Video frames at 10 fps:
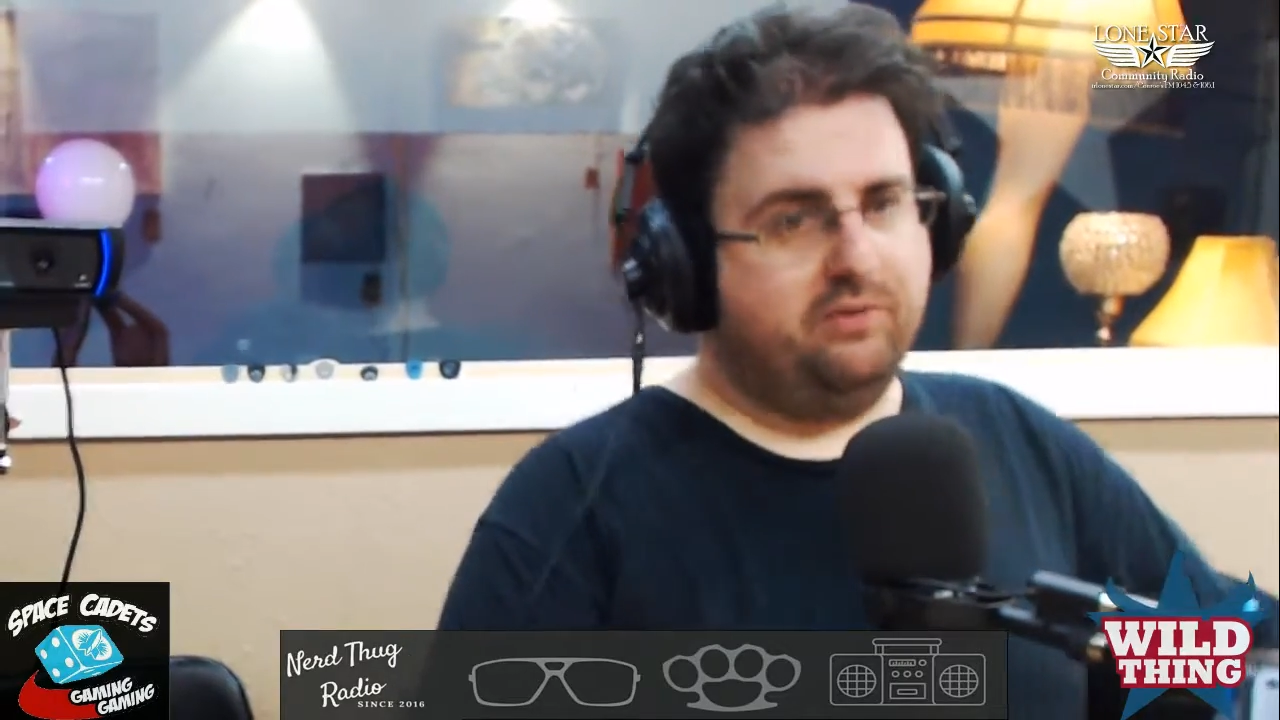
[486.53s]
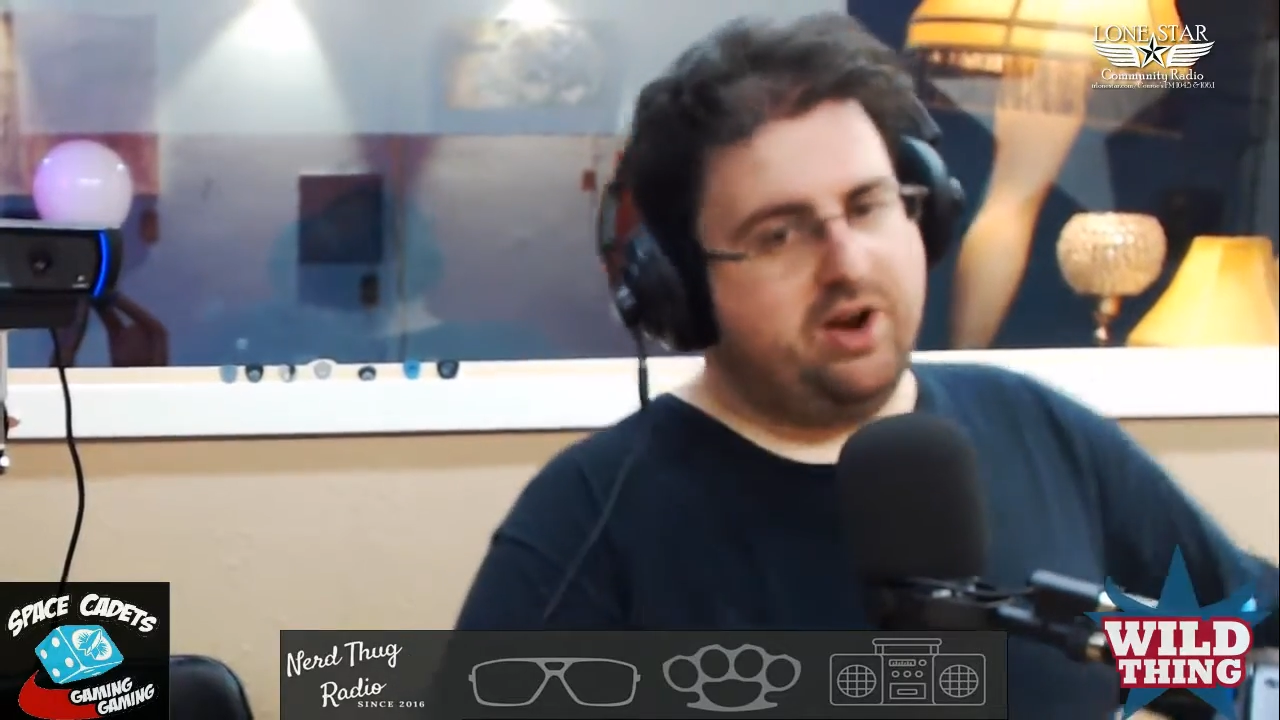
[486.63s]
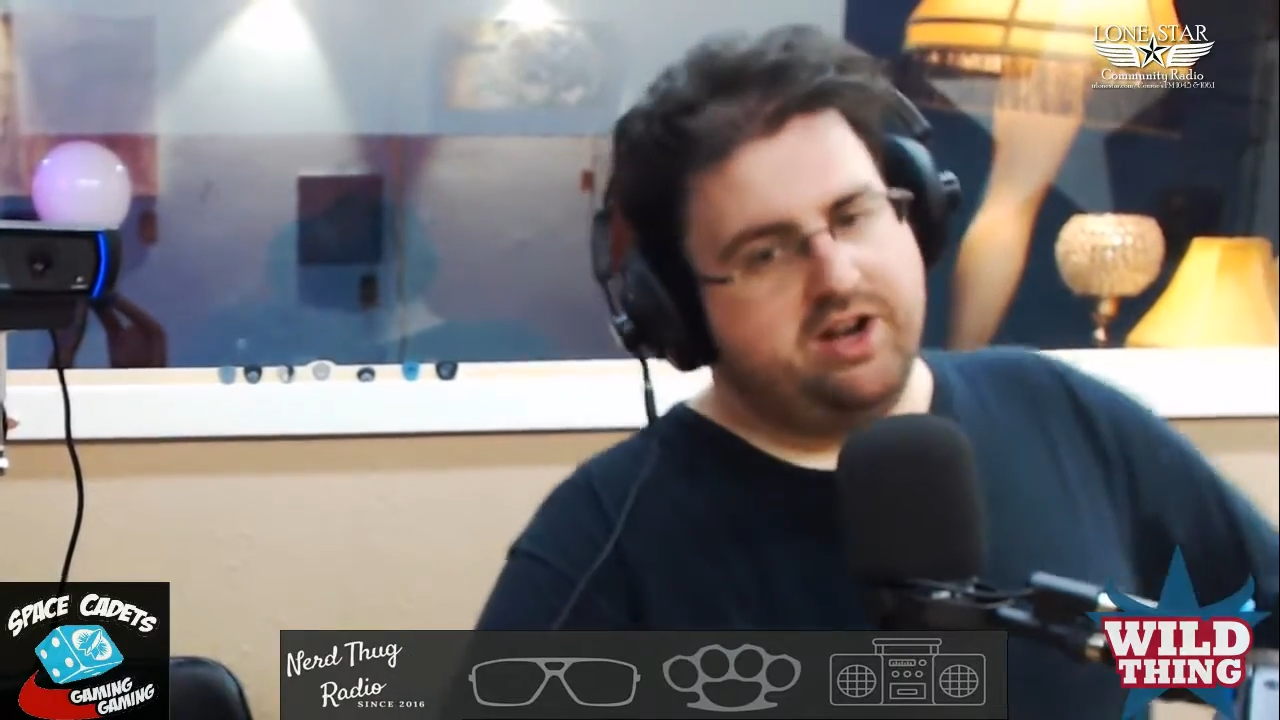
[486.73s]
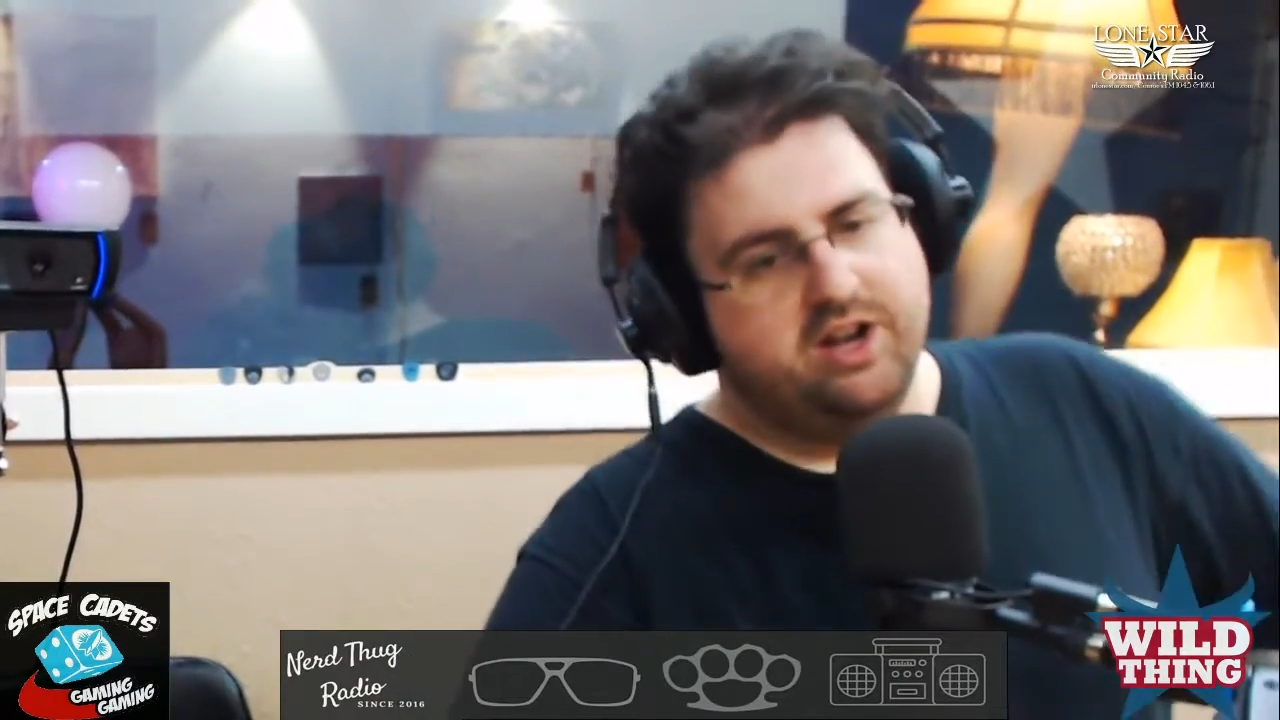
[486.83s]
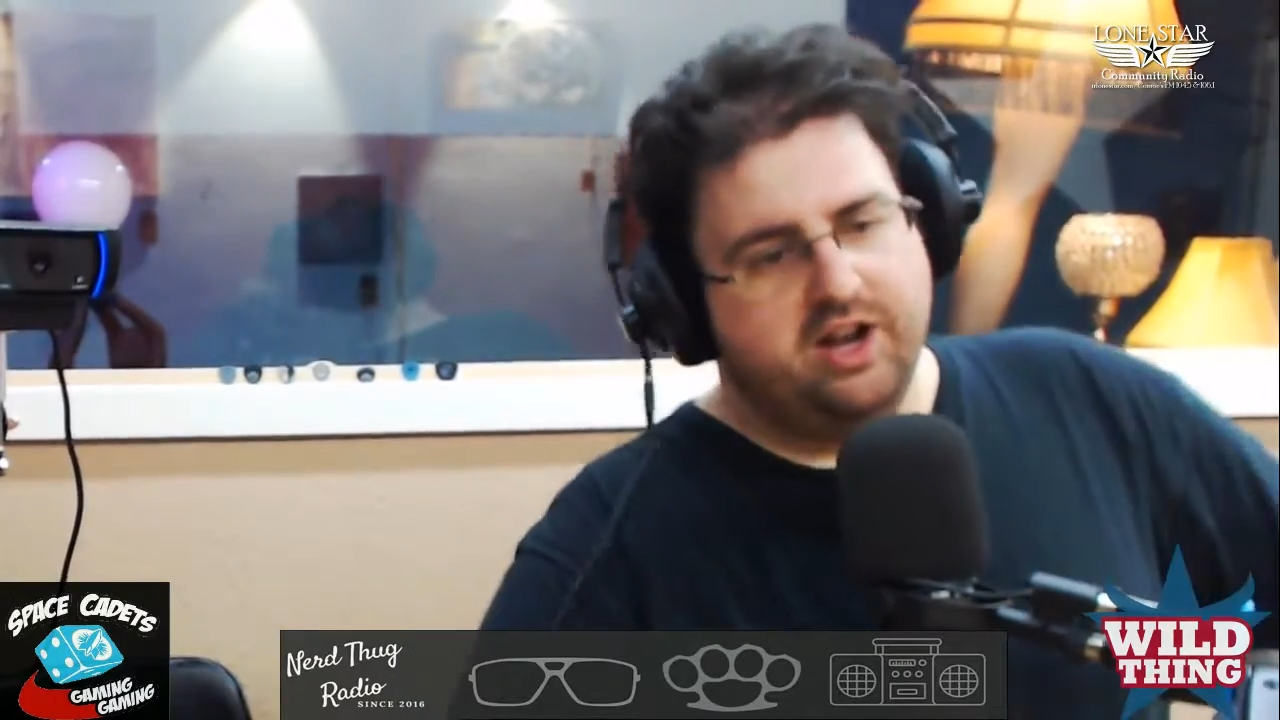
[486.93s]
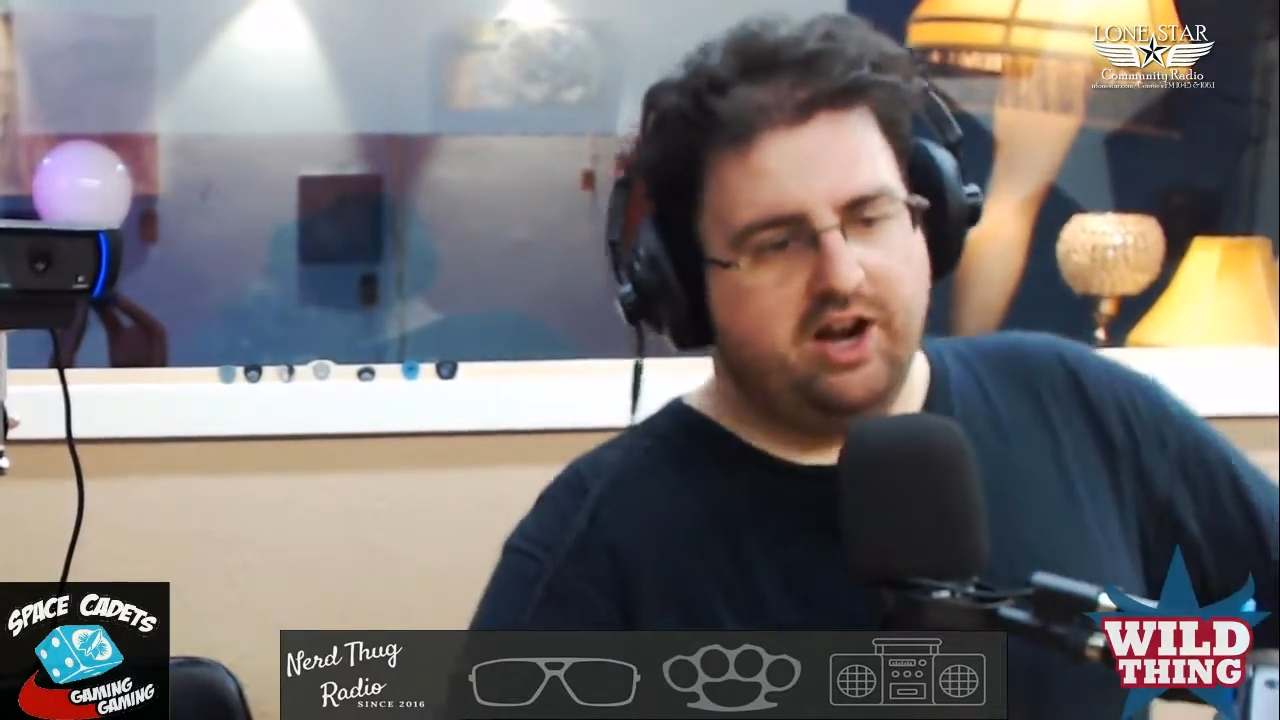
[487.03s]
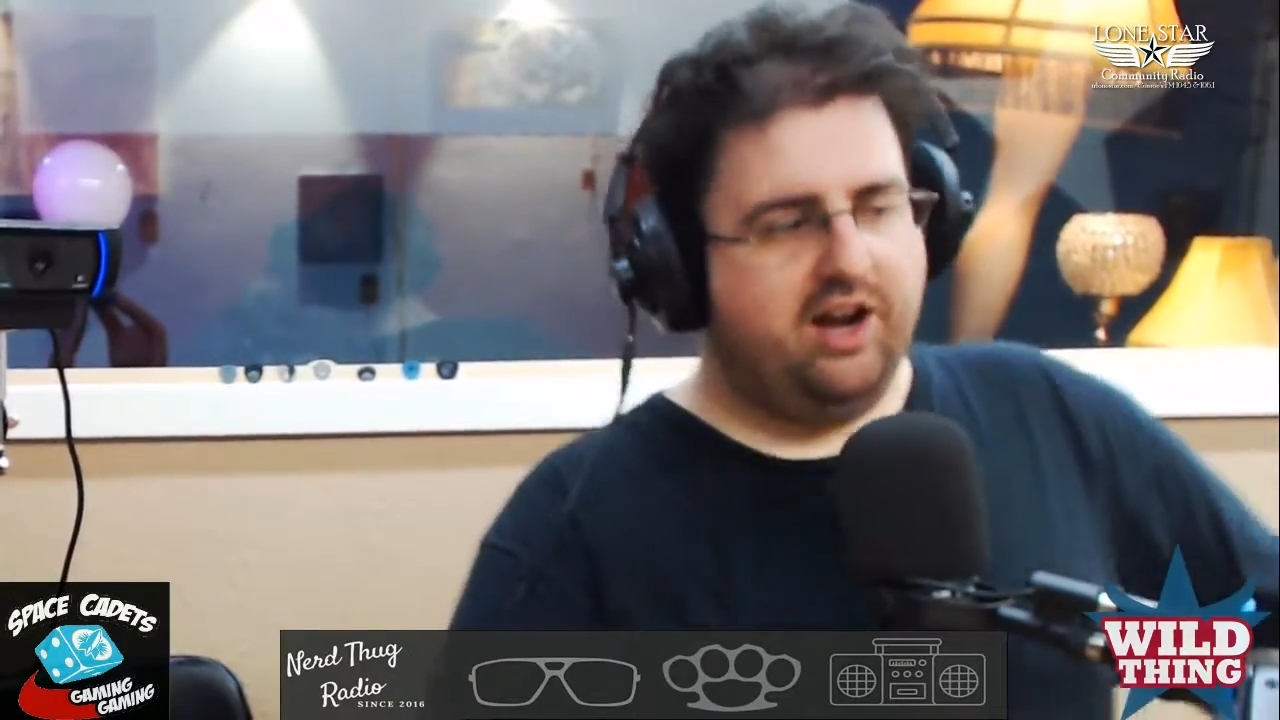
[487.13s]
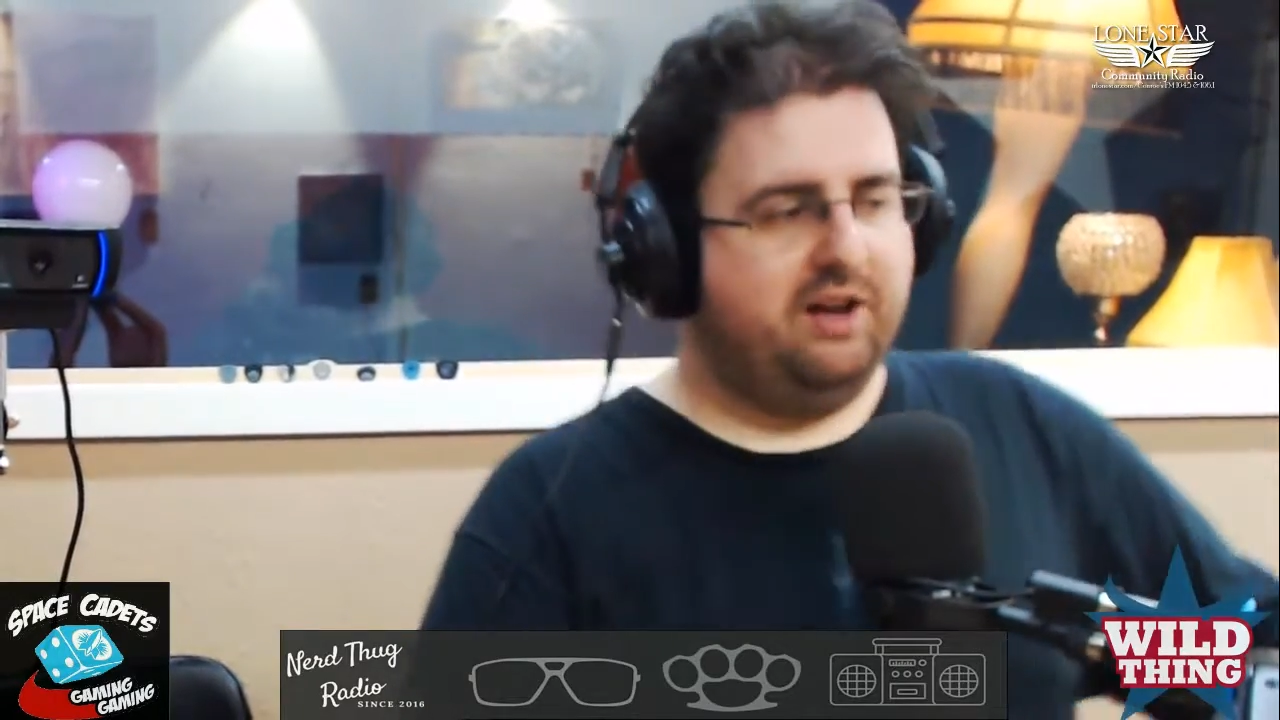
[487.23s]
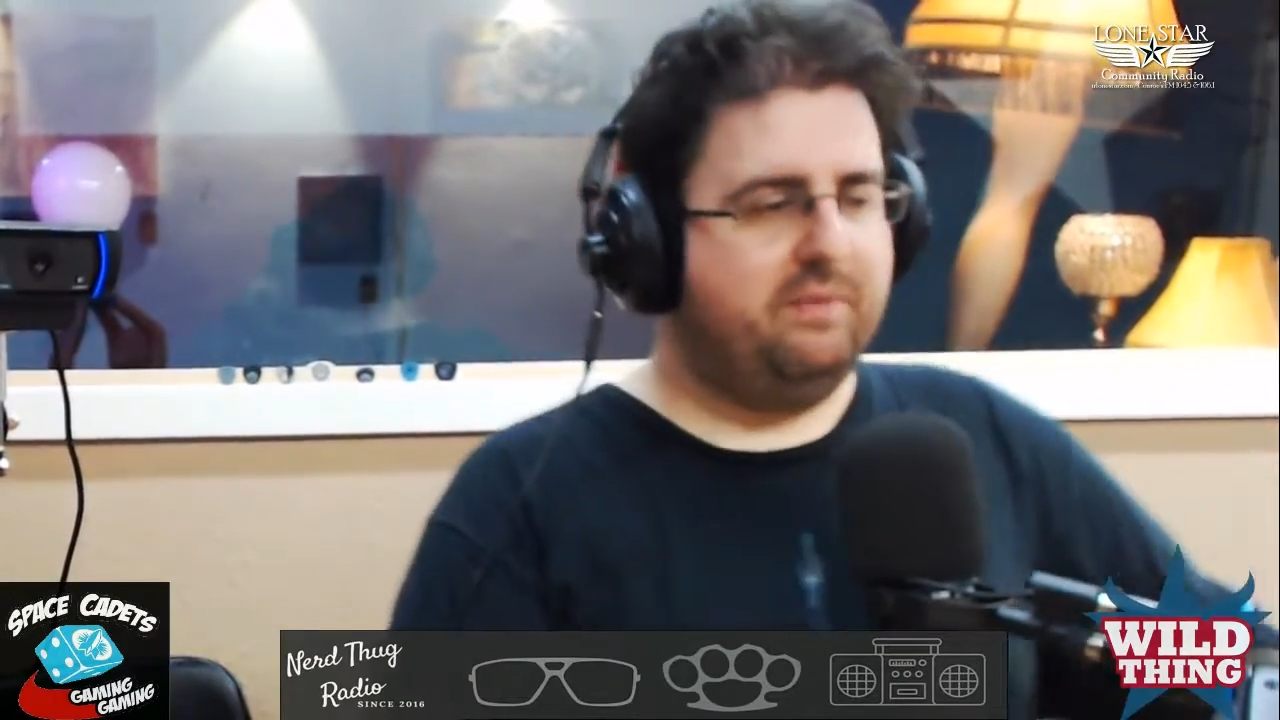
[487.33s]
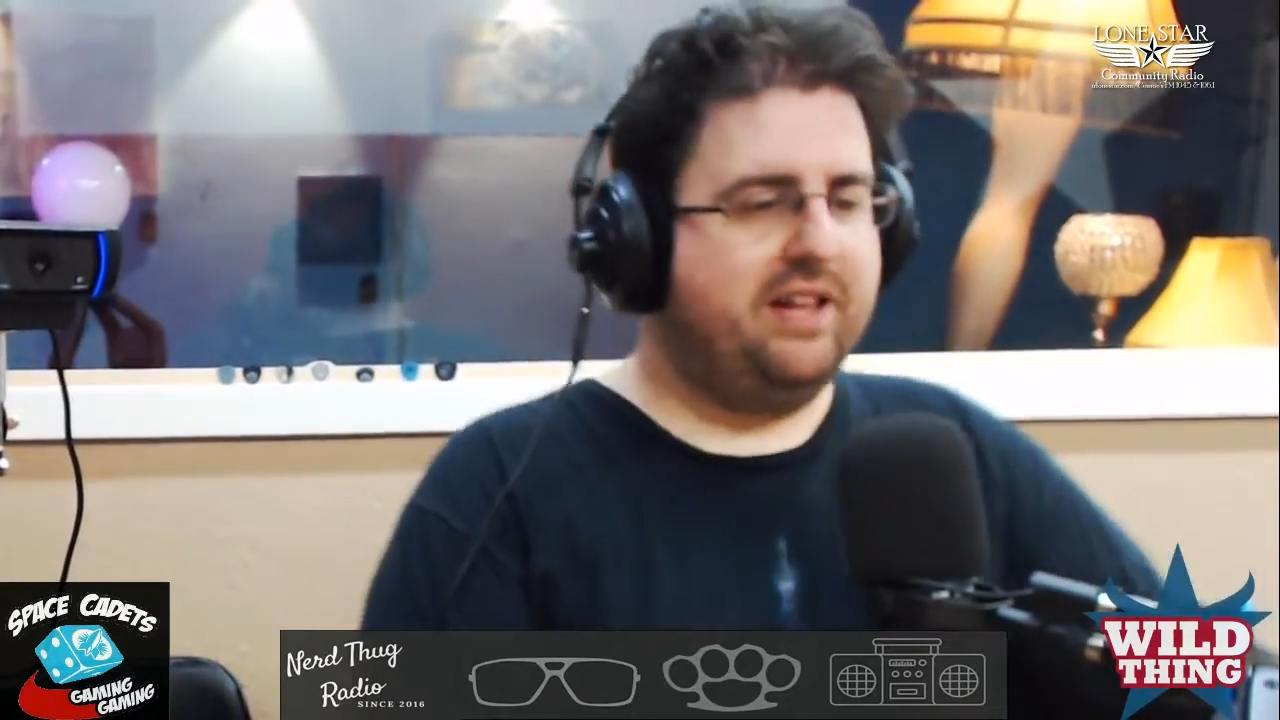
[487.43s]
life. Right.
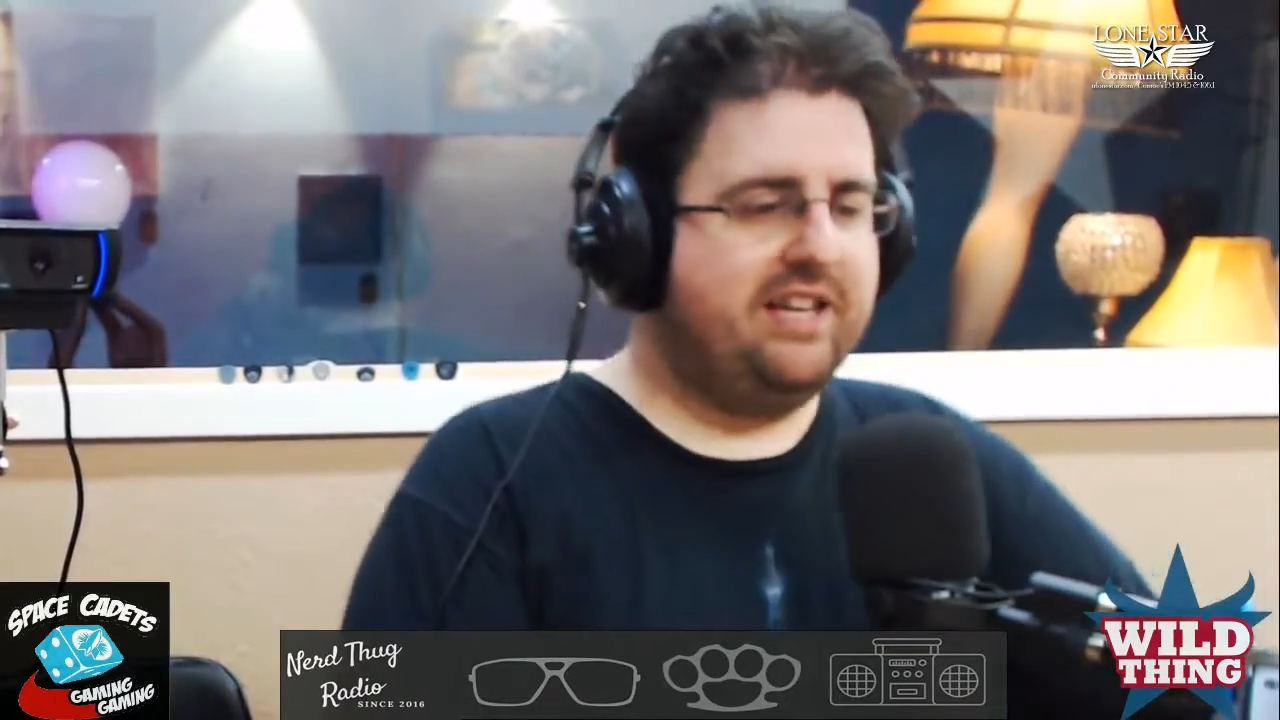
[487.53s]
But